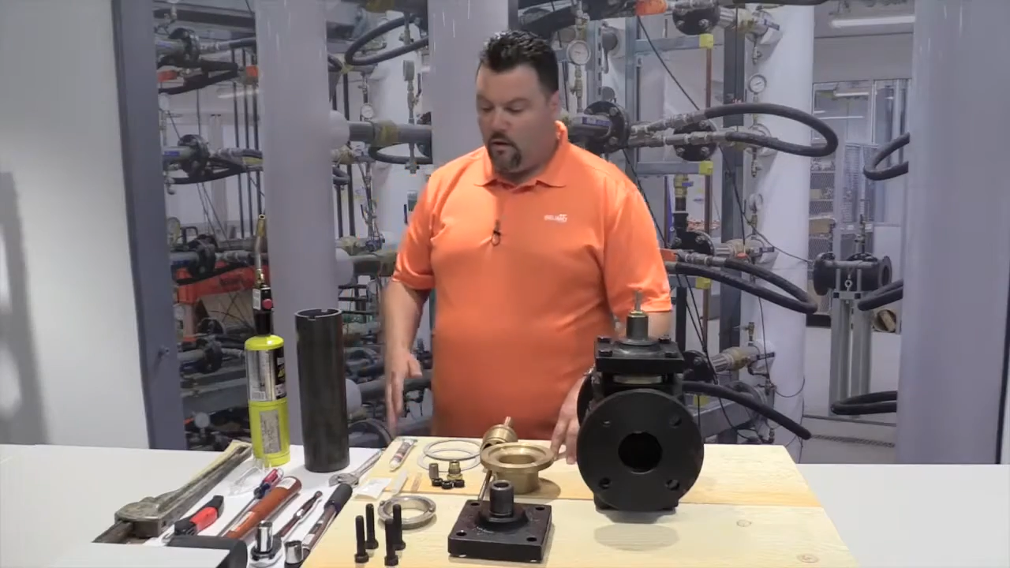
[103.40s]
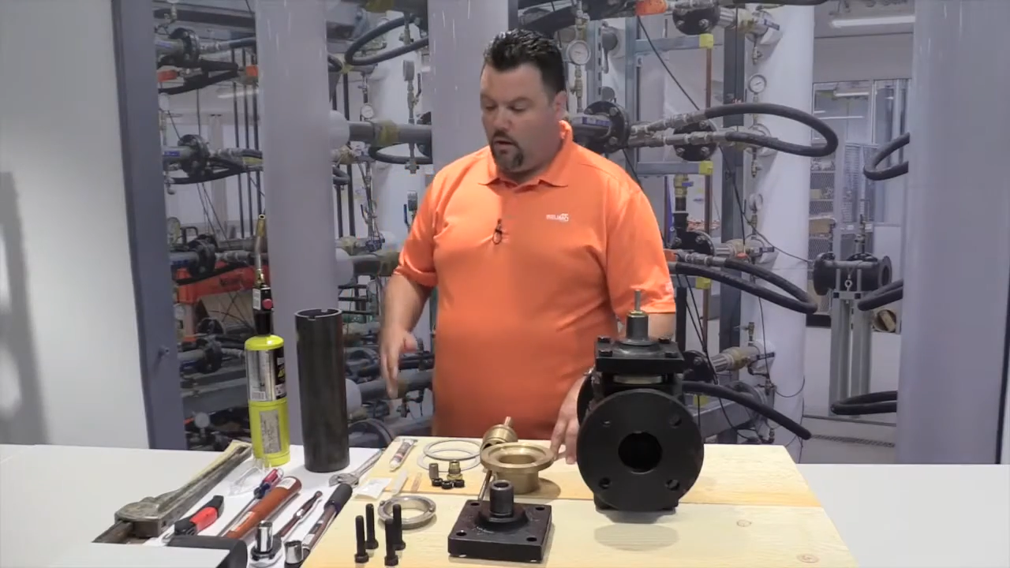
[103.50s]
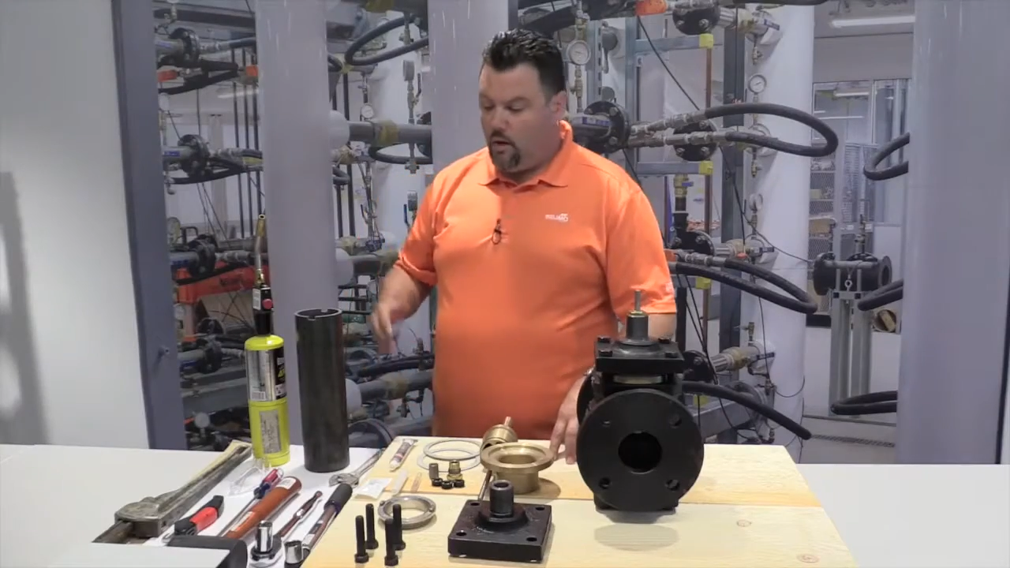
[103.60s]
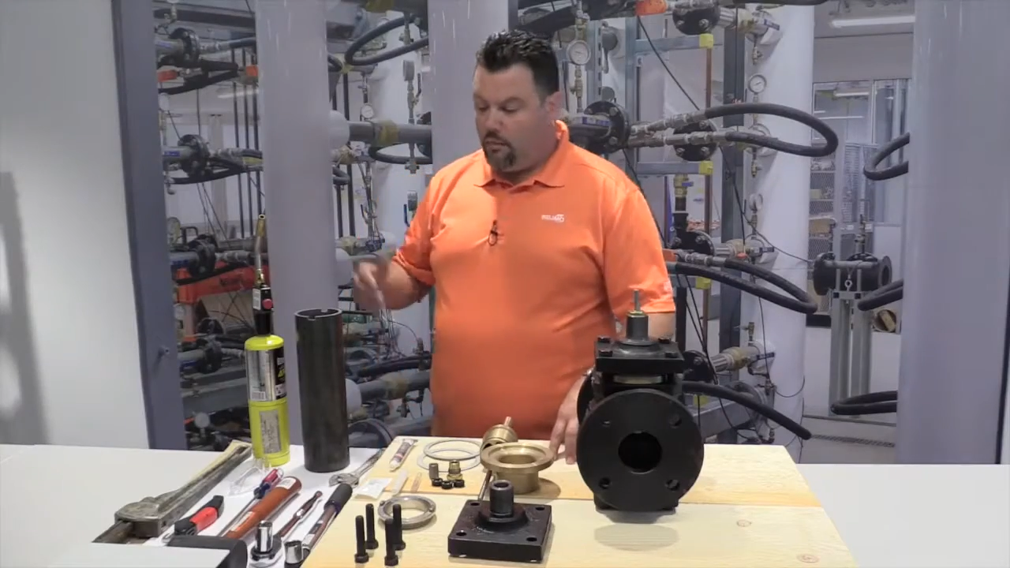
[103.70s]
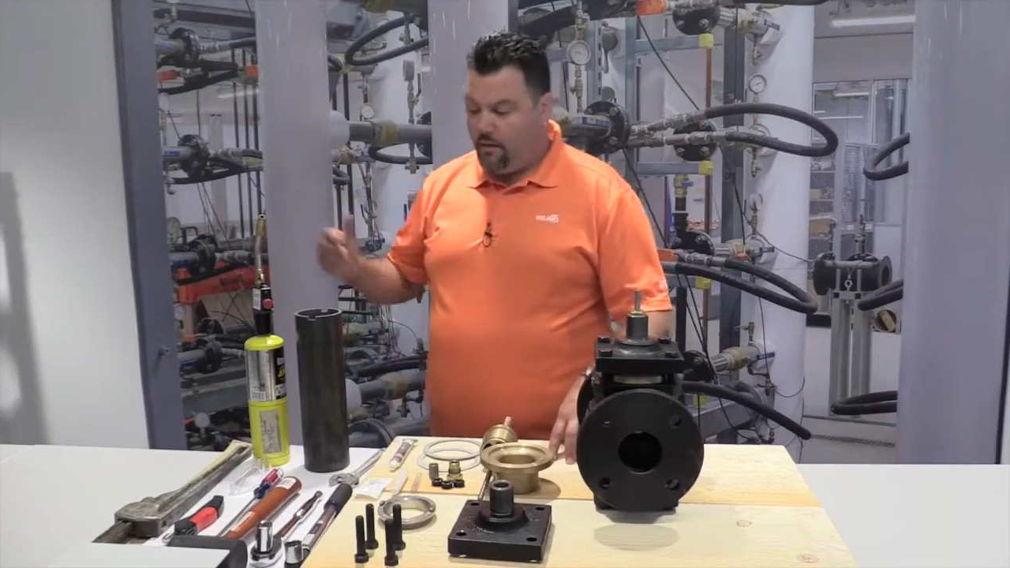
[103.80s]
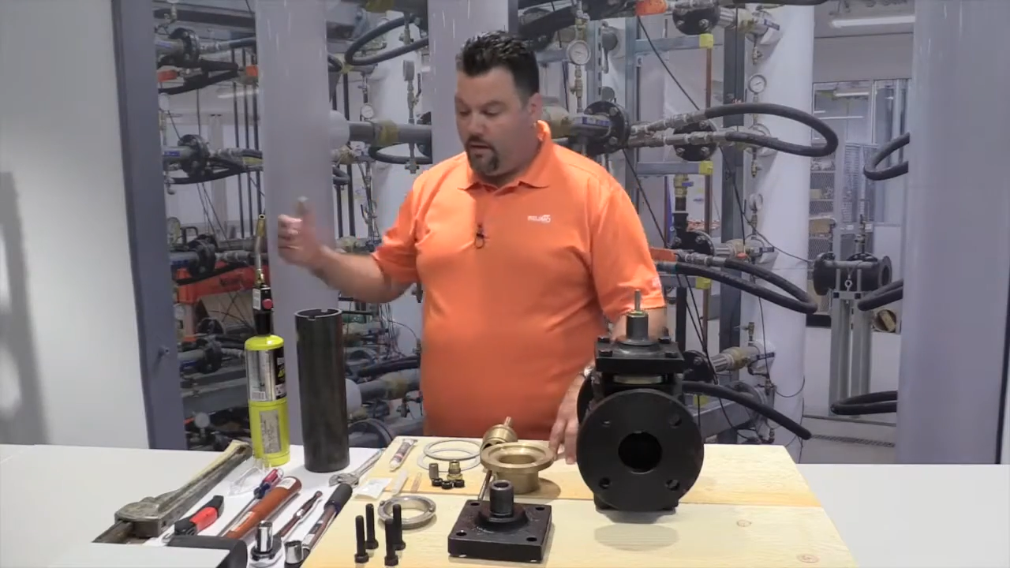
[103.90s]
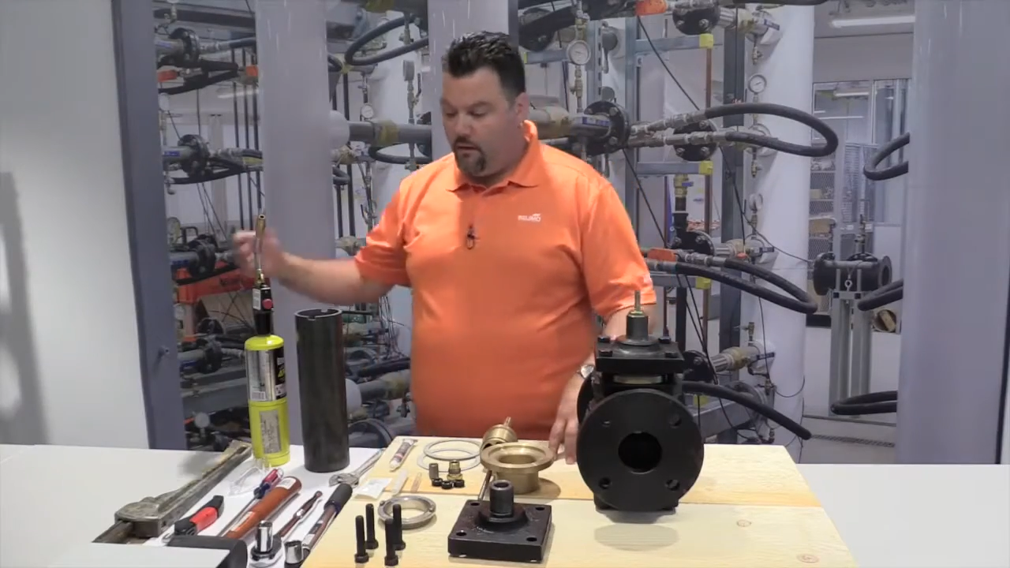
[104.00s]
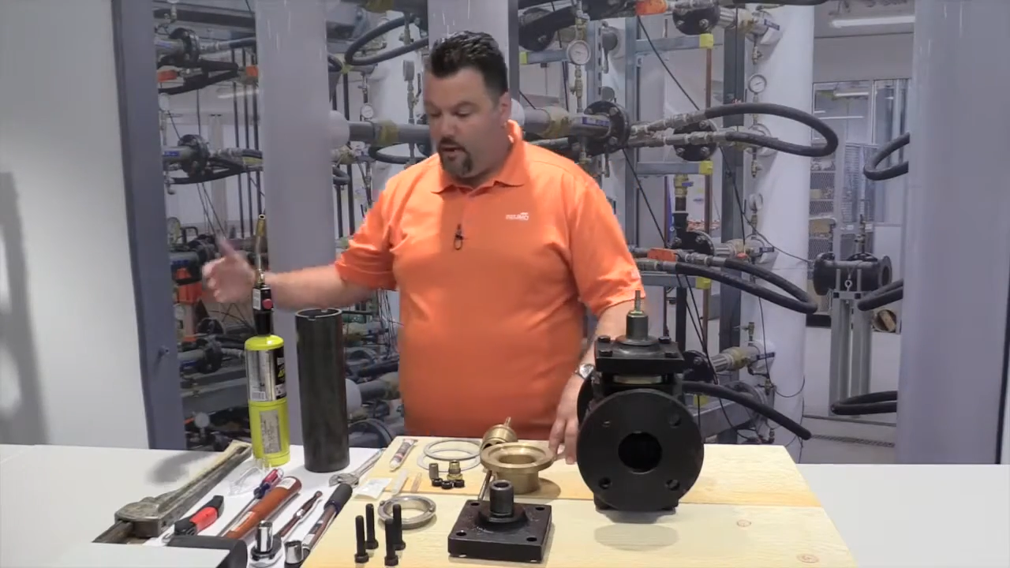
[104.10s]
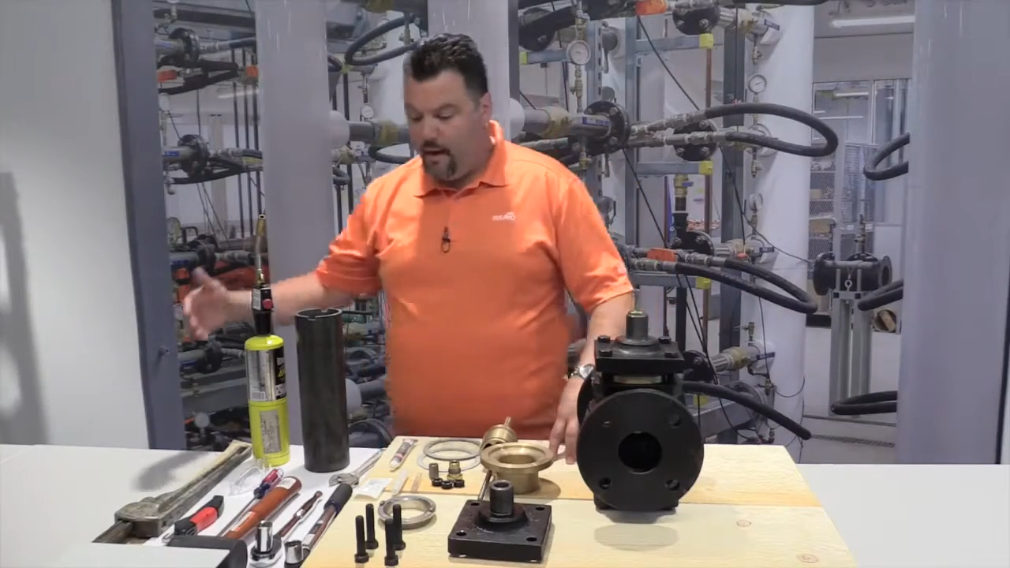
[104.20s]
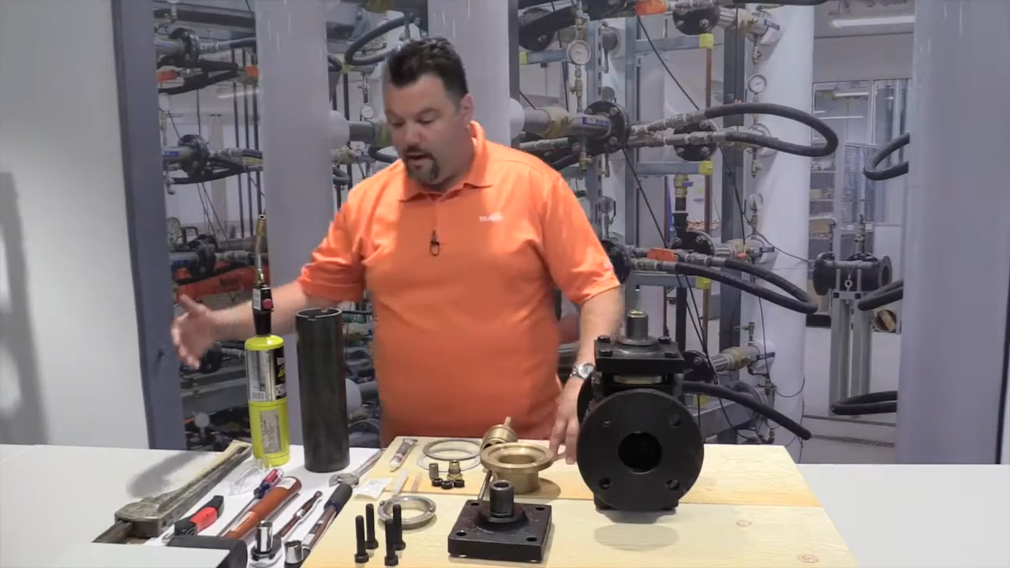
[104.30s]
Along with that,
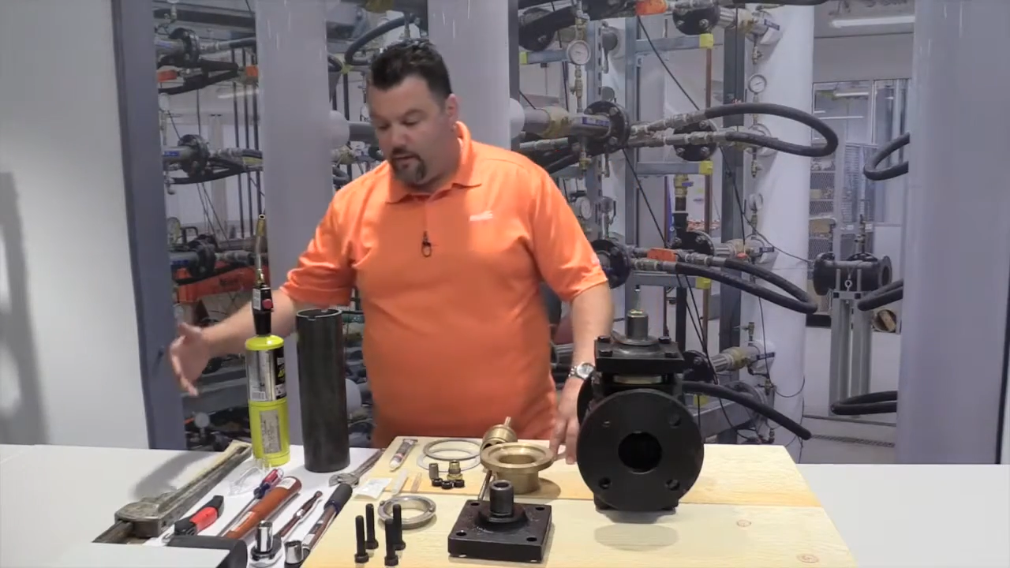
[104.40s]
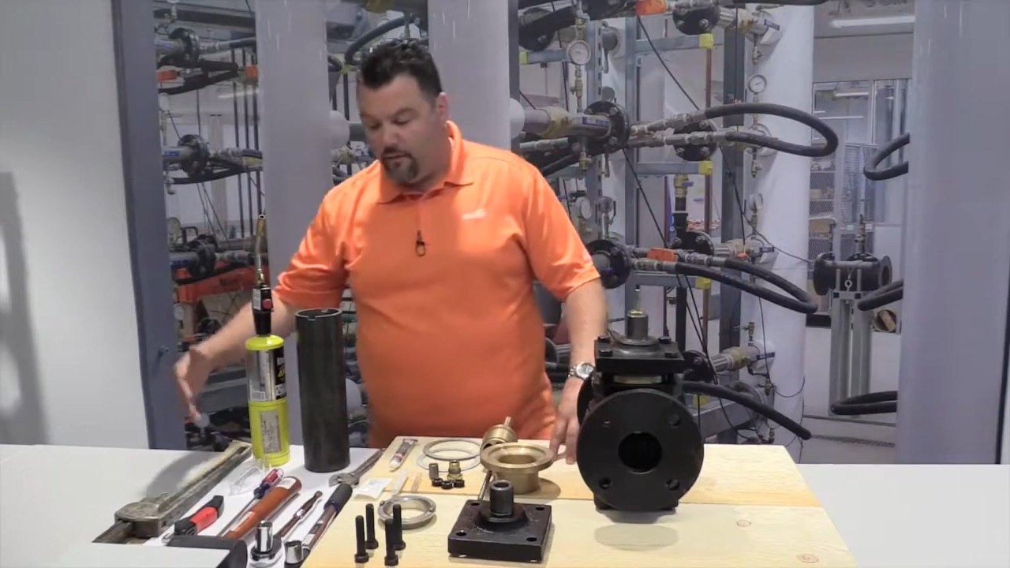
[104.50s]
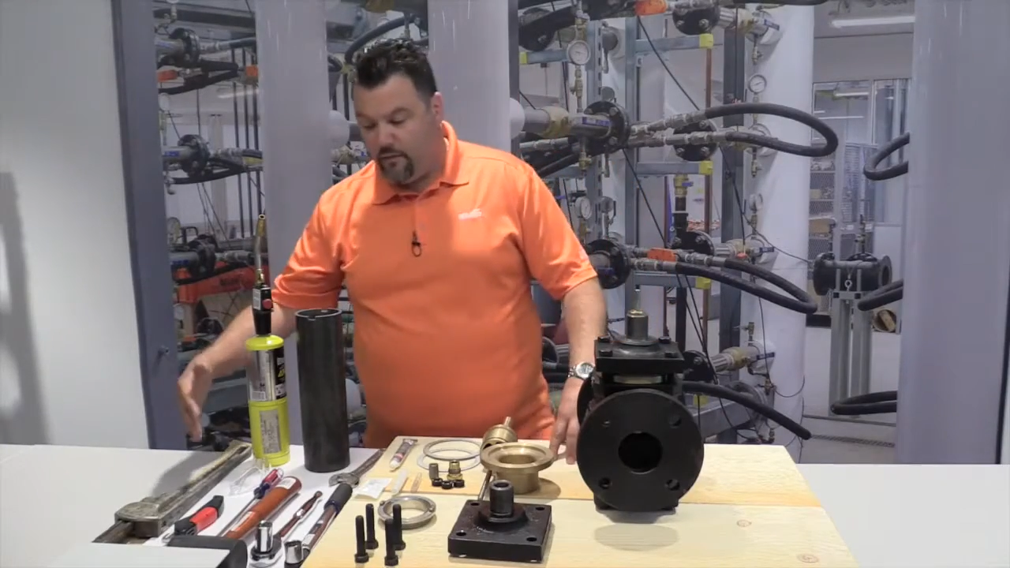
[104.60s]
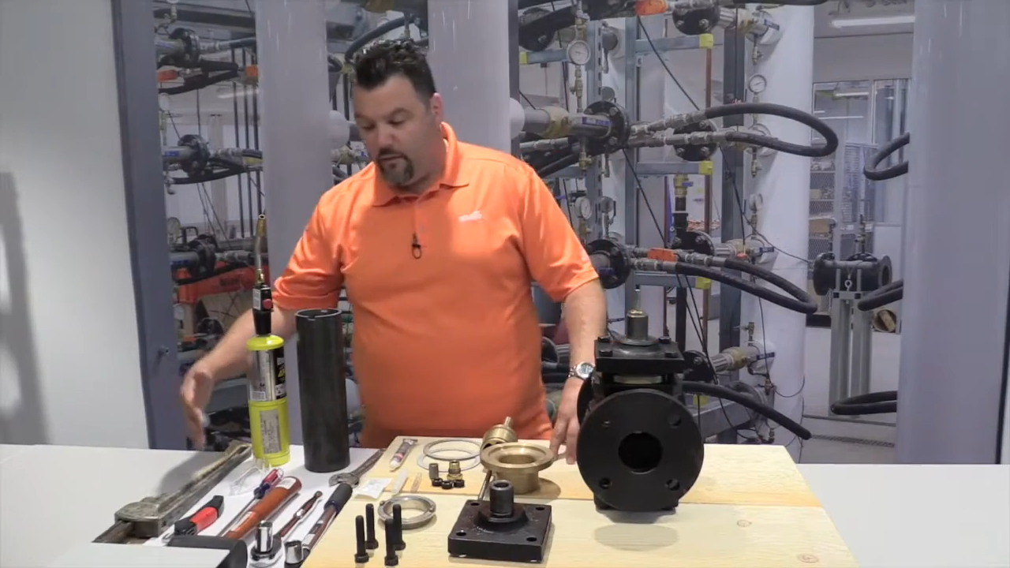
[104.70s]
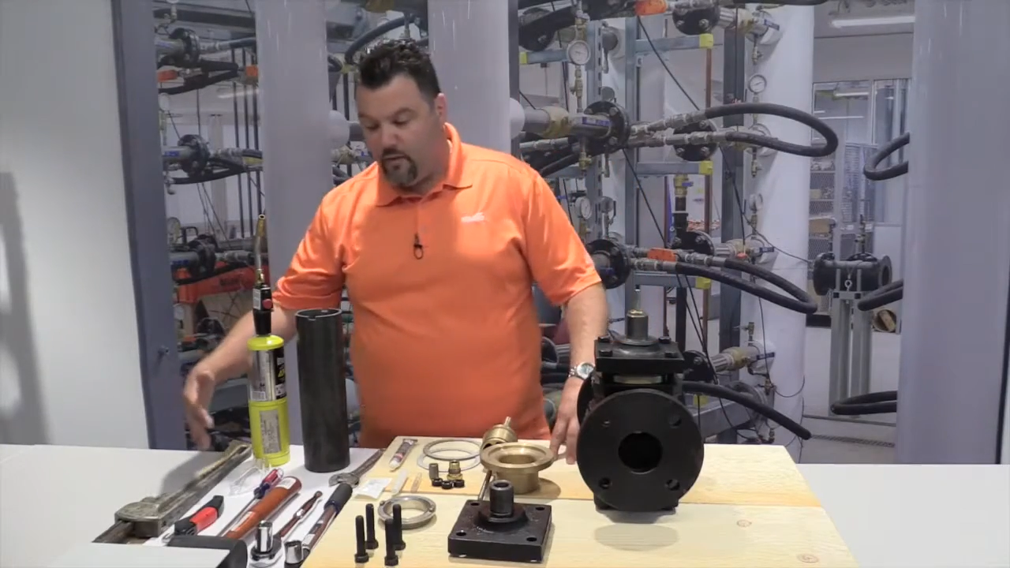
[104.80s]
we have